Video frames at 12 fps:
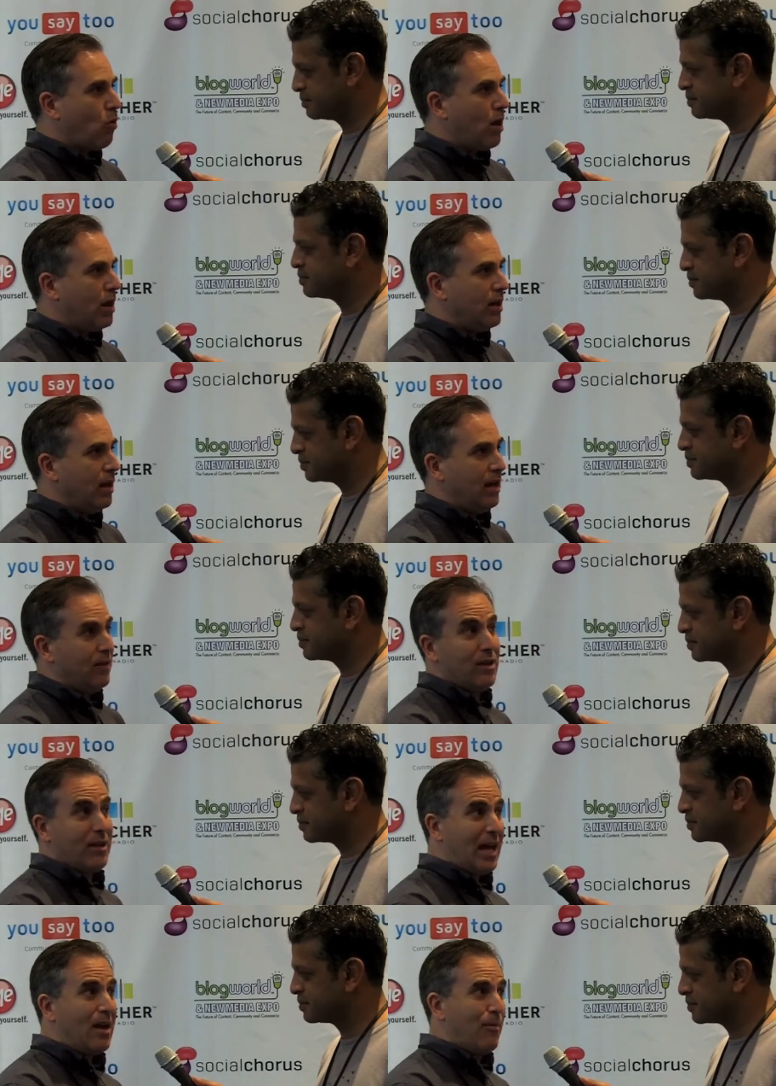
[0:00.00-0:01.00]
Speaker 1: want, and if
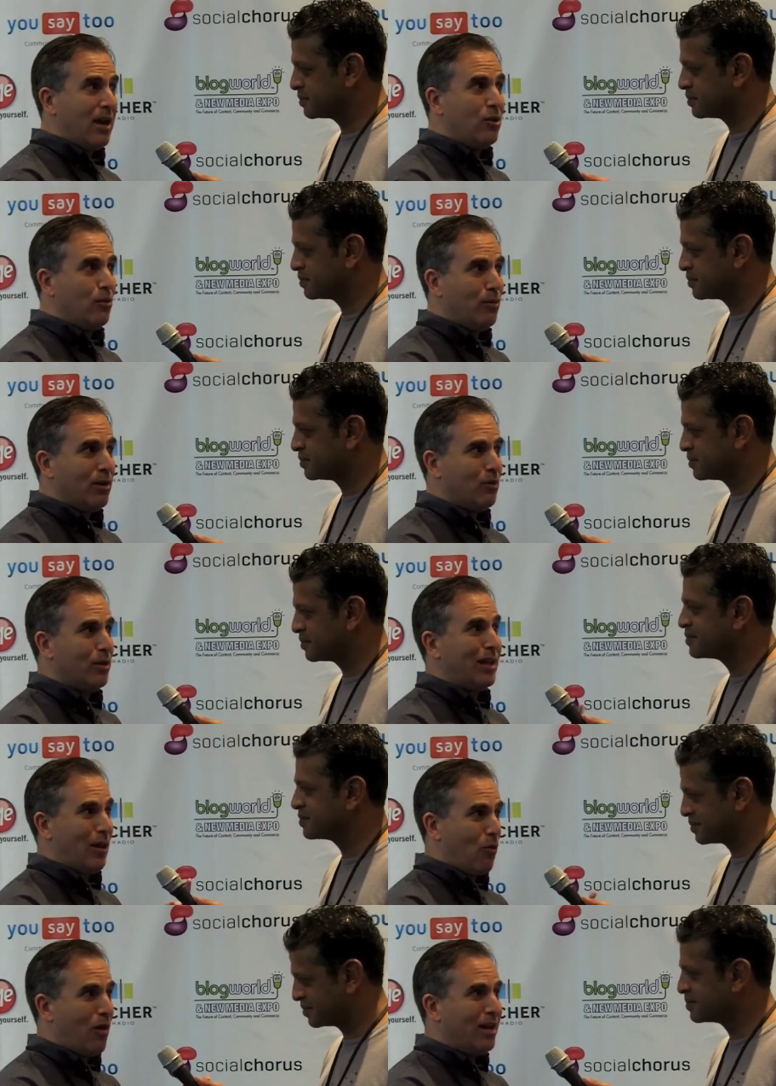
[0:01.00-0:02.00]
they got a brand new book, what
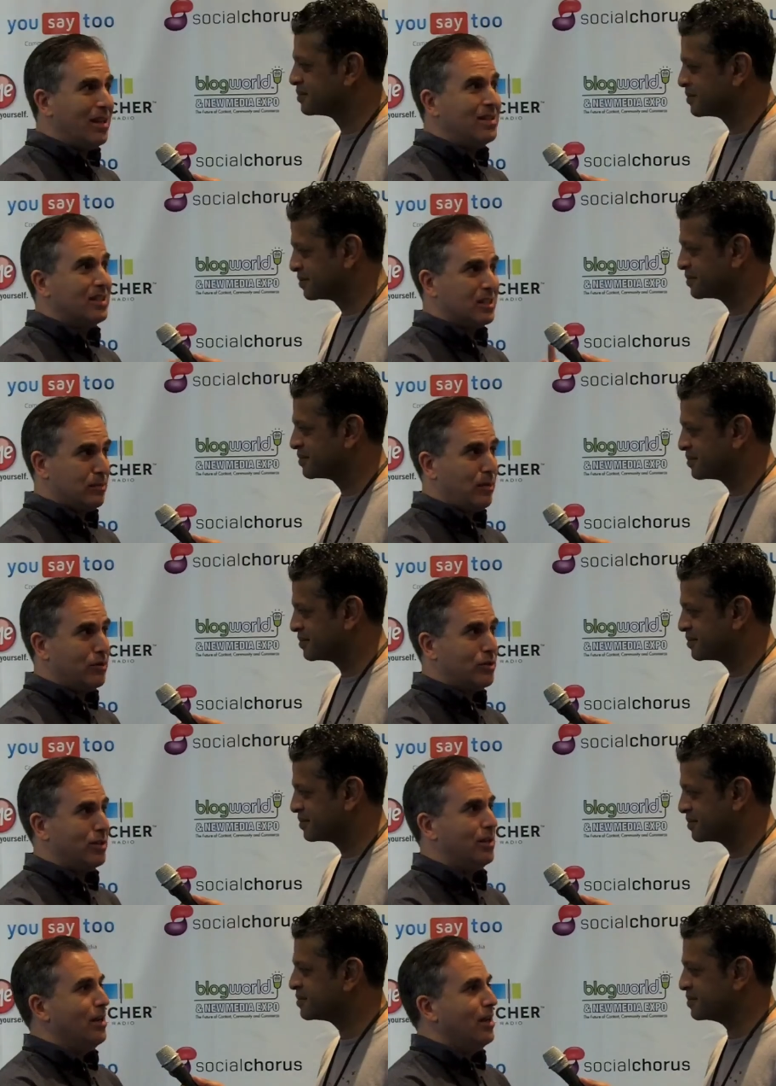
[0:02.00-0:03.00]
they want is
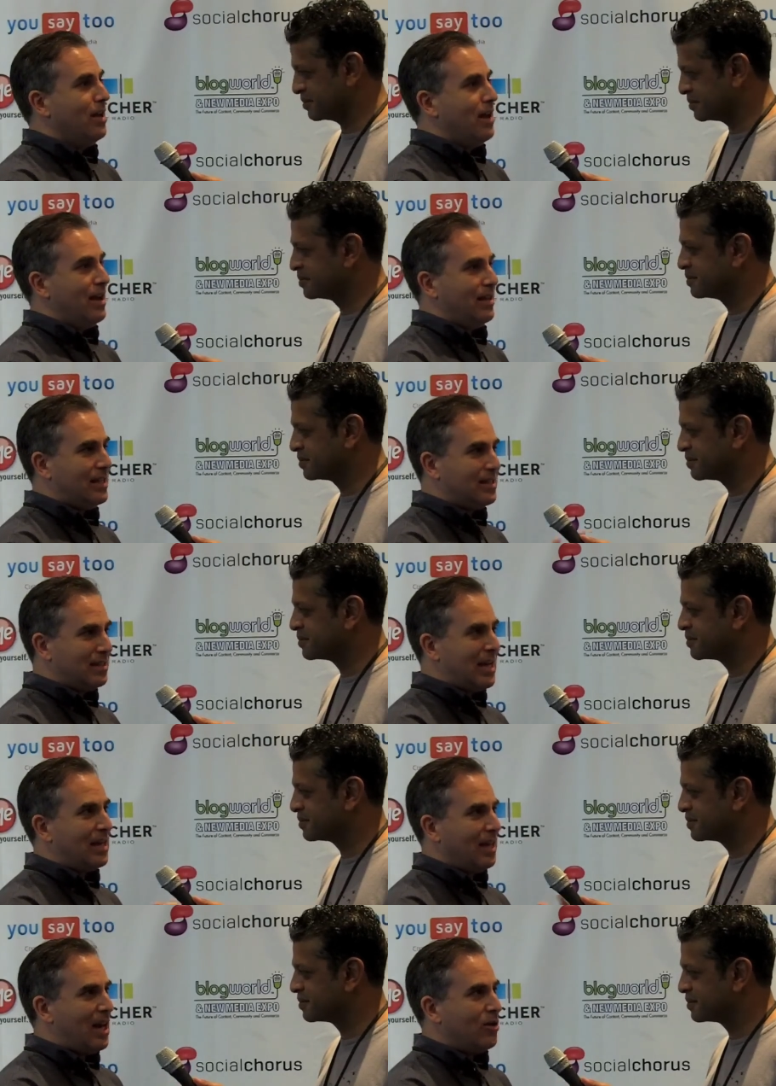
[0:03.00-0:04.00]
exposure. And that's
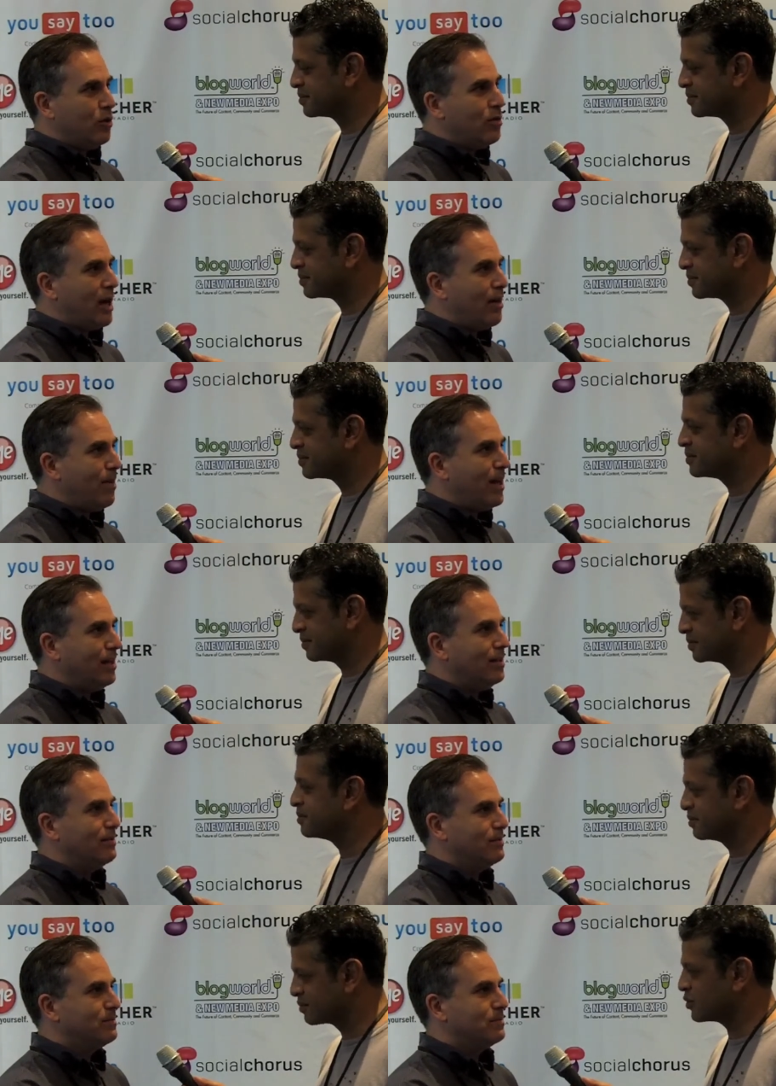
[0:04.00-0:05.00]
exactly how you and I met.
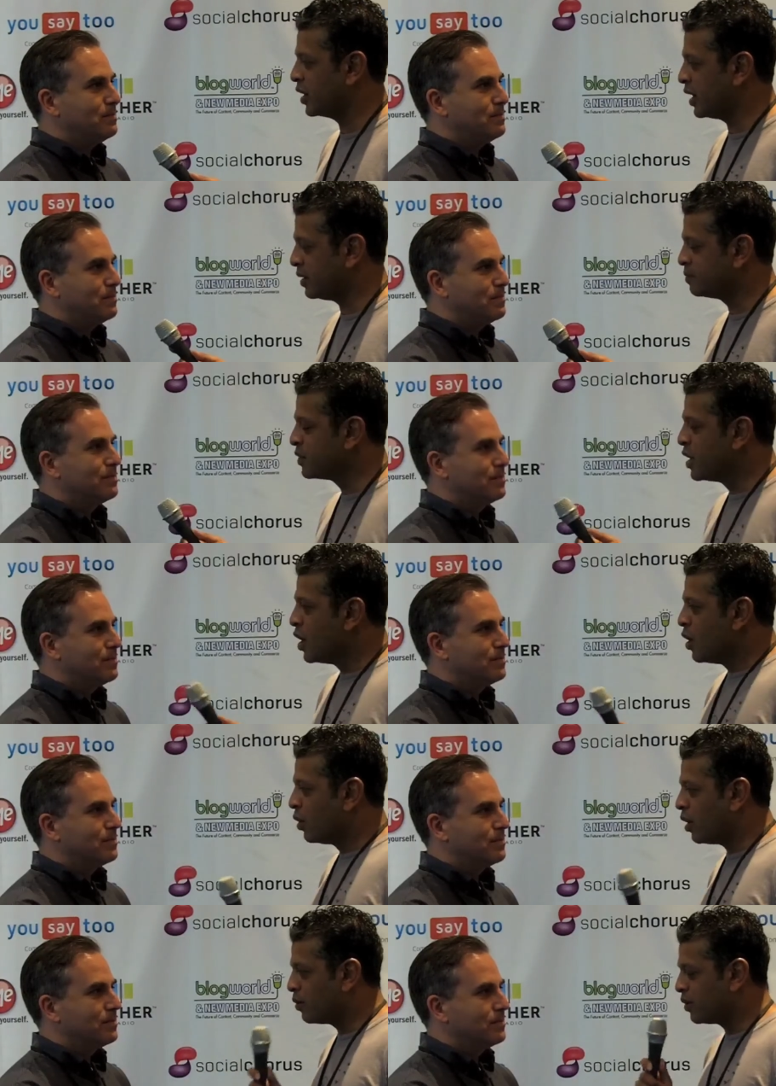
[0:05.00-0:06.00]
Right.
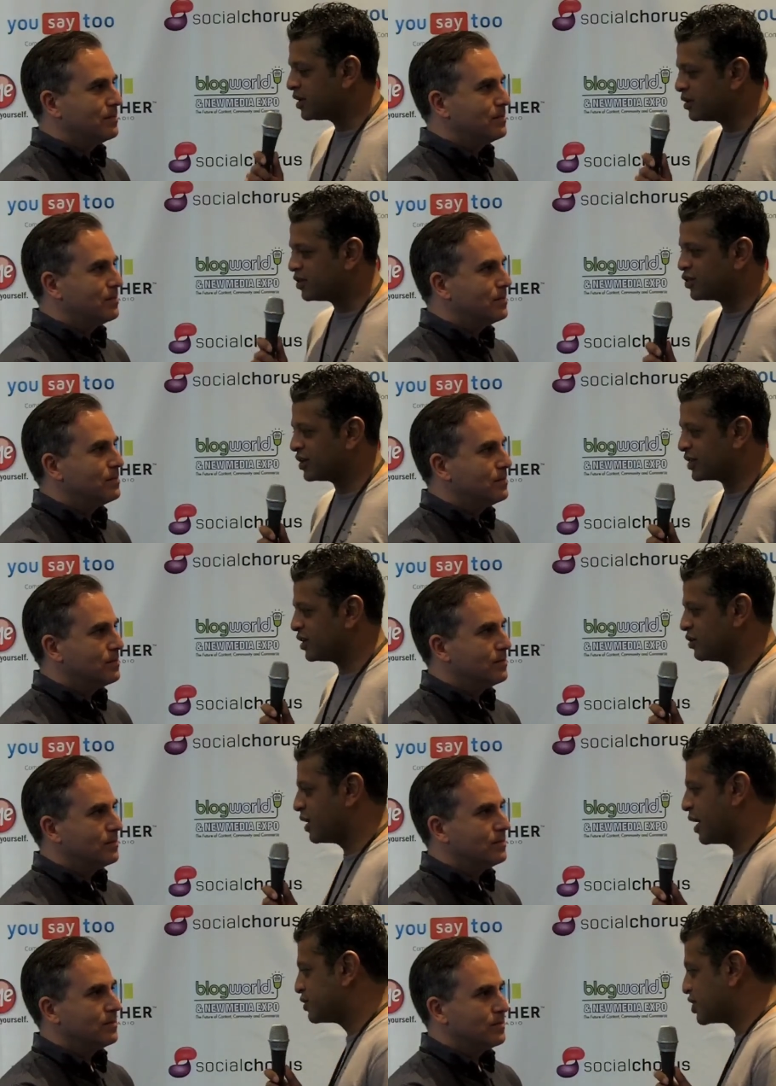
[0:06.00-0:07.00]
Speaker 2: Well, one other thing that
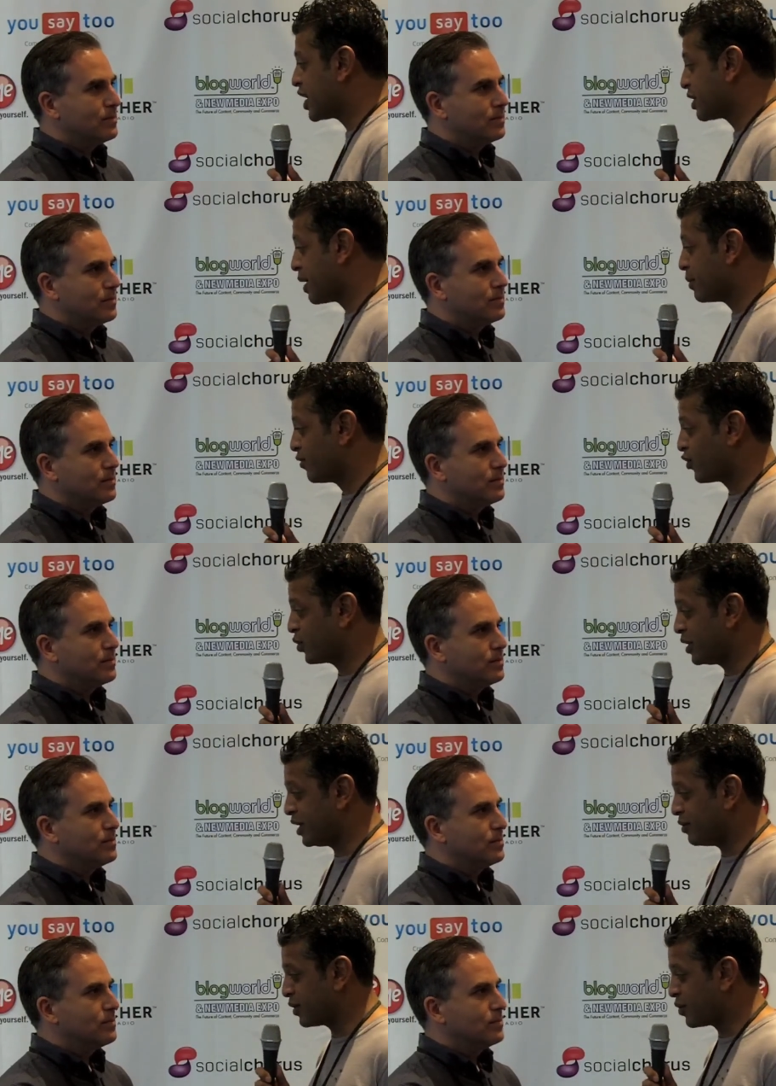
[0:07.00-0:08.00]
you and I were talking about before we
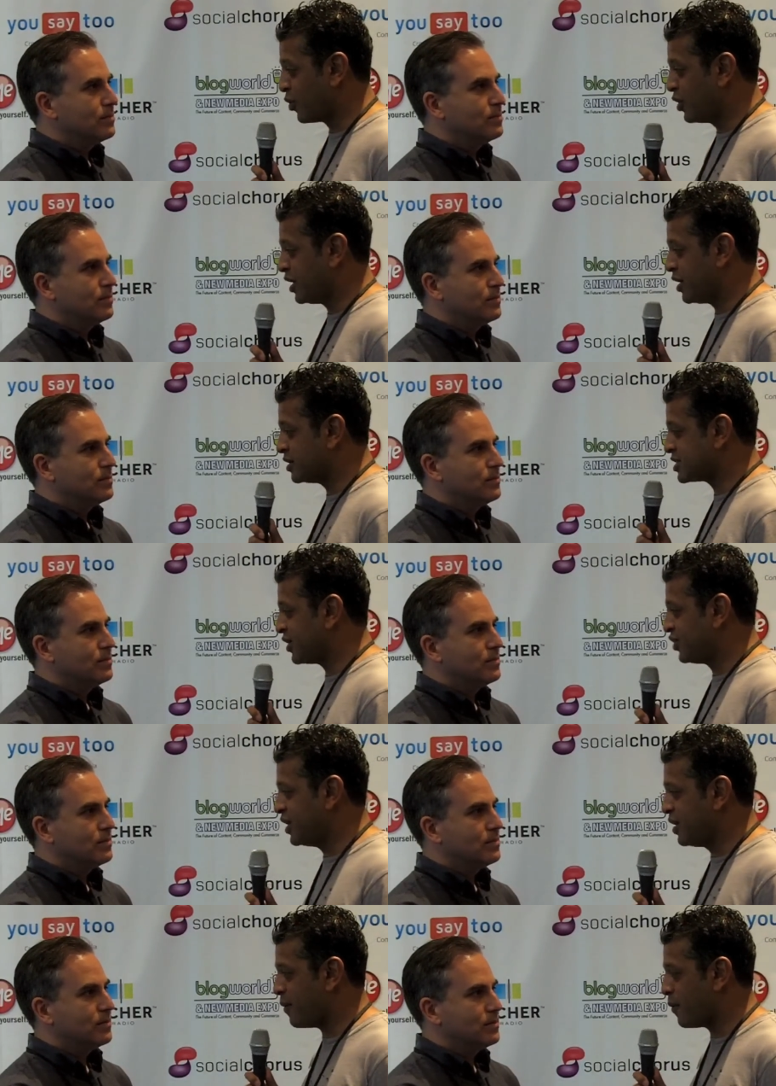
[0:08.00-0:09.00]
hit record here is I
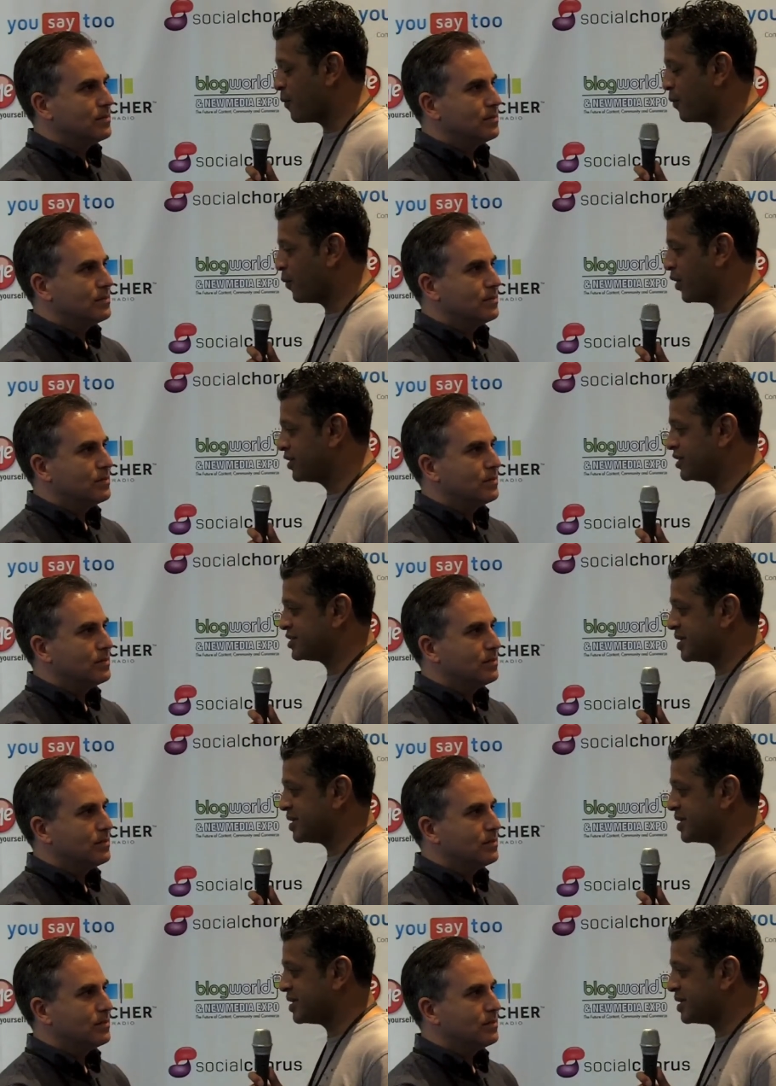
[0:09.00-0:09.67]
think one of the